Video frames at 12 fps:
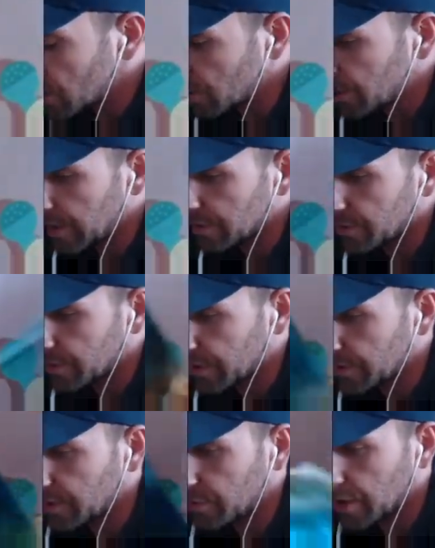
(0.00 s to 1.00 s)
Go there. So
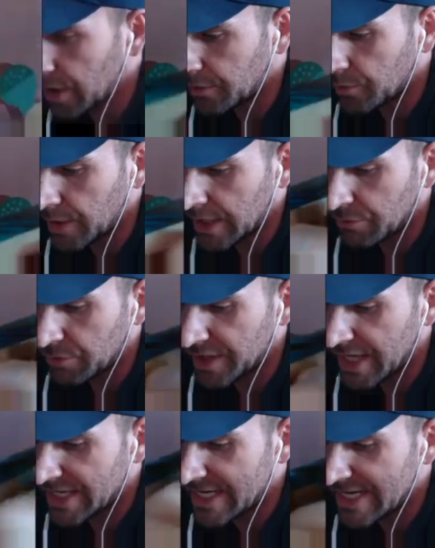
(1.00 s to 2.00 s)
let's see what else we got
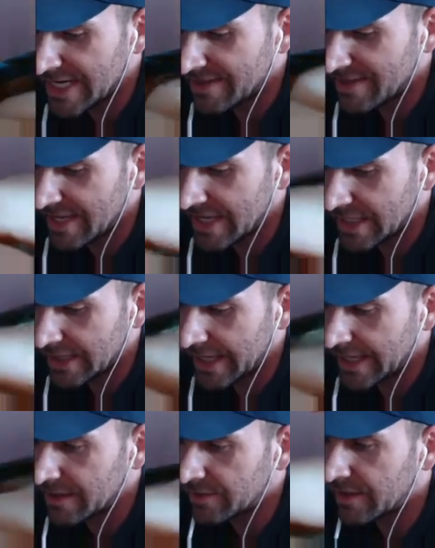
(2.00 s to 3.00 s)
with DC
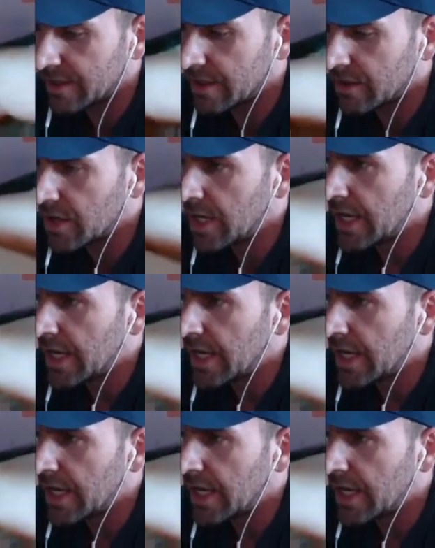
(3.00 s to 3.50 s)
Legacy here.